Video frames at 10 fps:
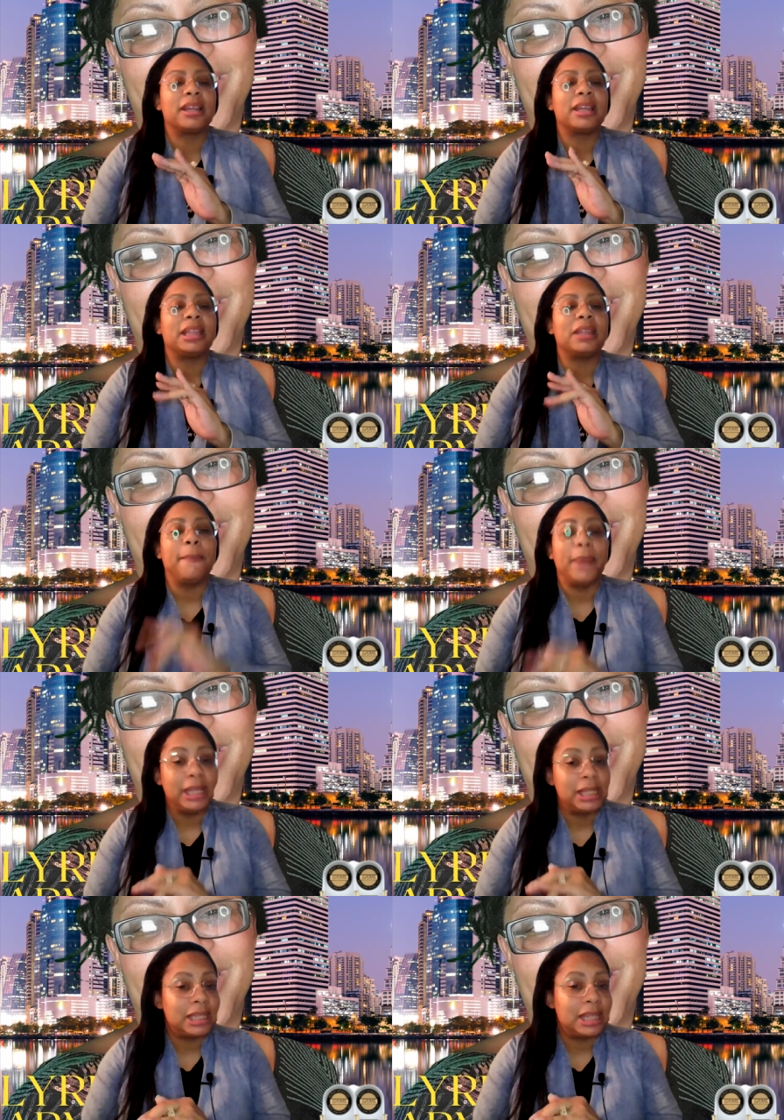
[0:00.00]
get the
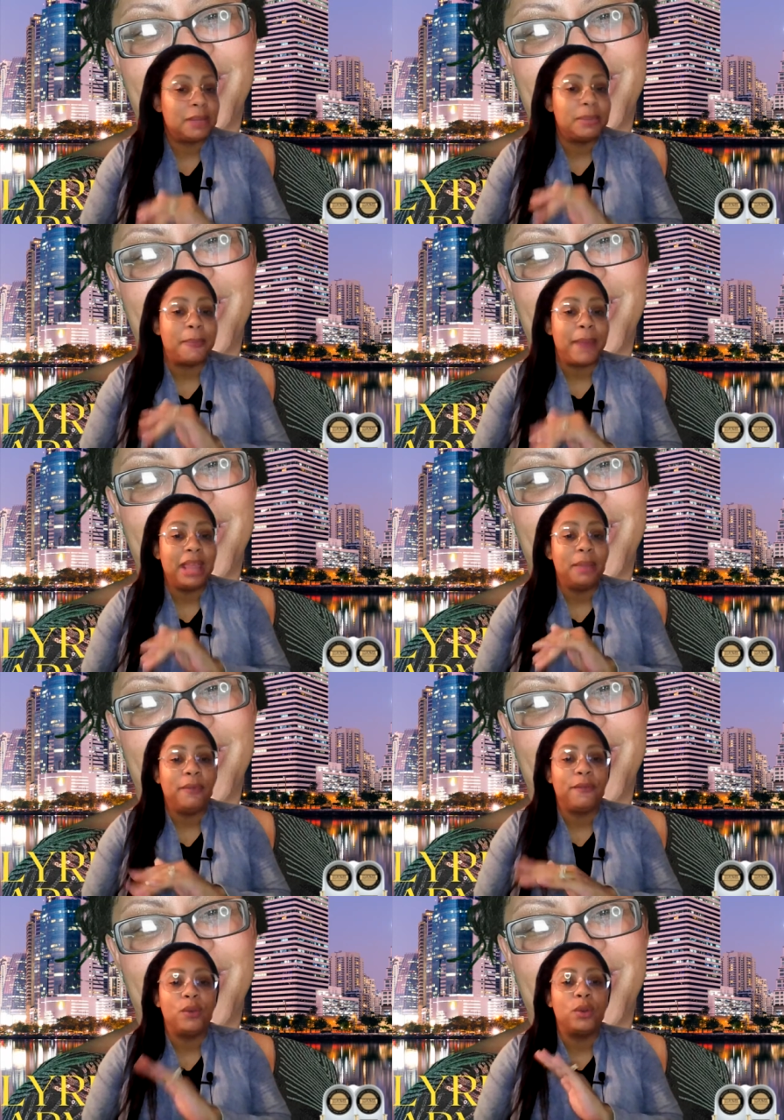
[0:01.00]
money to them to pay them
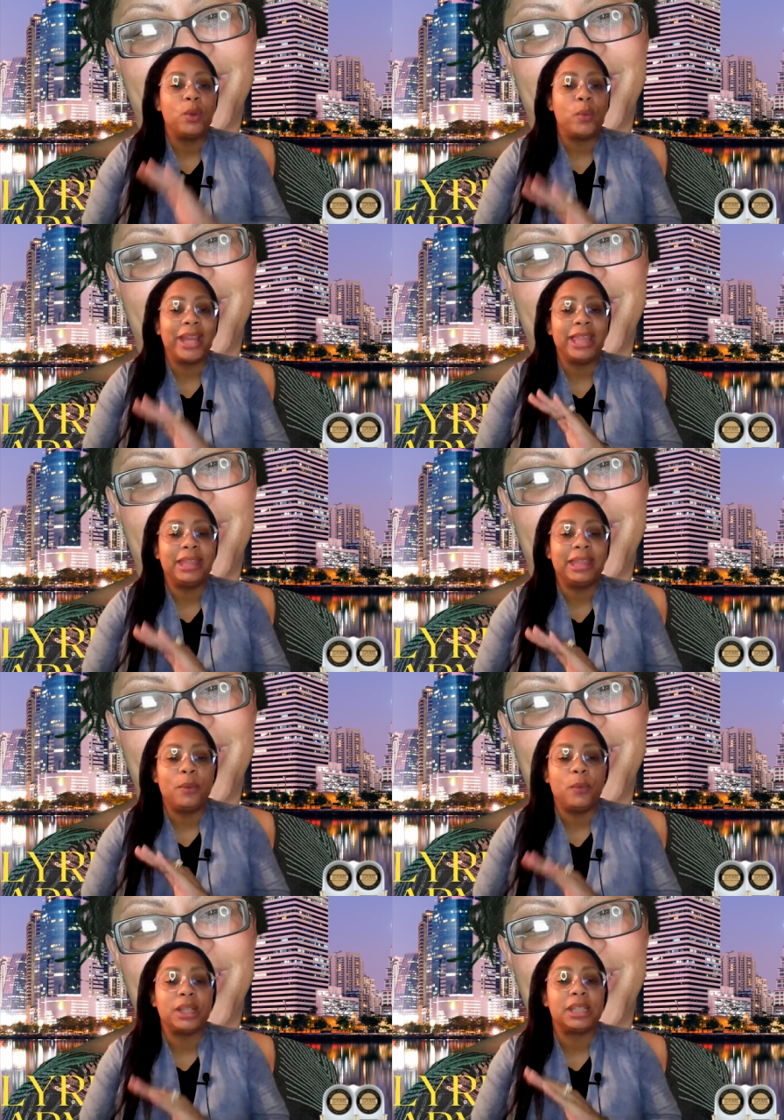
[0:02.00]
in full the way that they
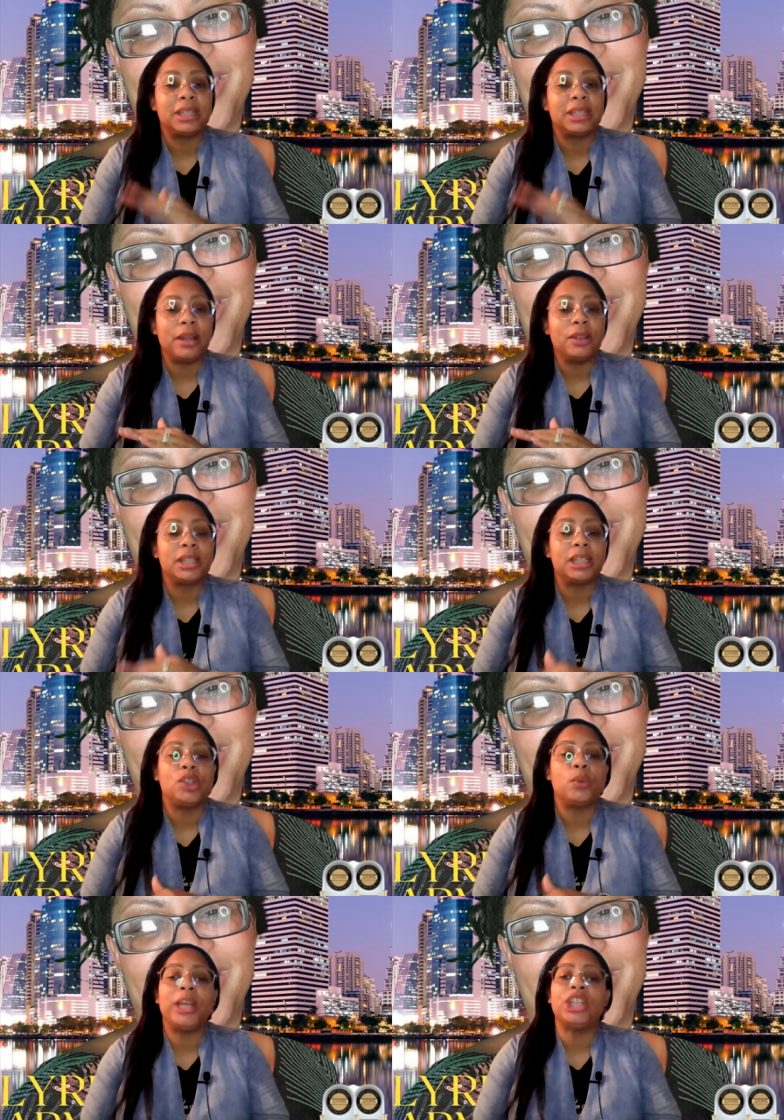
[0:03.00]
want to settle the
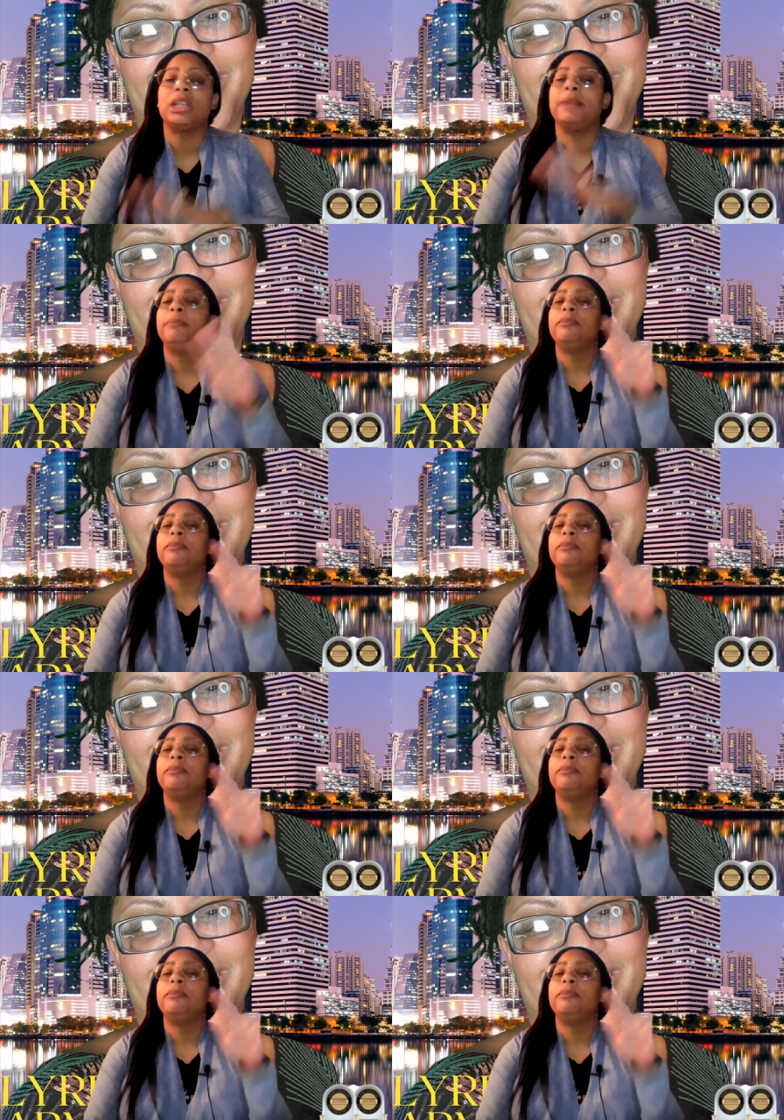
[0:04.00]
situation,